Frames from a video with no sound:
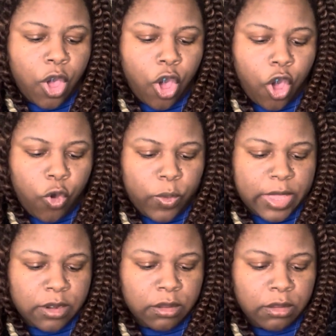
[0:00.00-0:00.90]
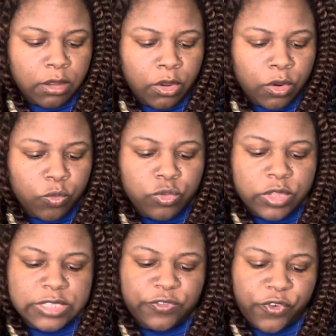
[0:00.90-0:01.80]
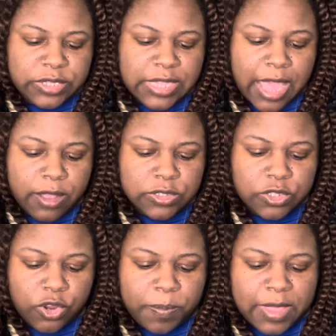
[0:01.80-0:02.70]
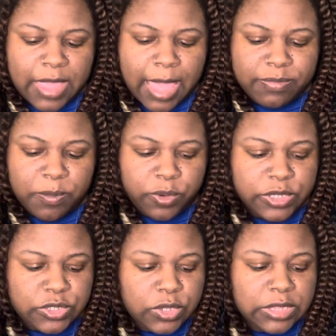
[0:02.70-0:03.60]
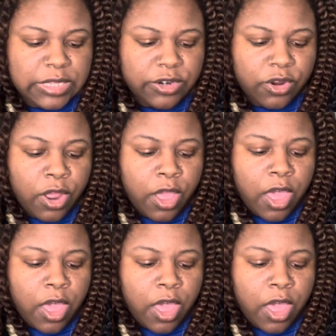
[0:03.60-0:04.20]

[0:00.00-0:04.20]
Owen, Rulon's first counselor, became the priesthood leader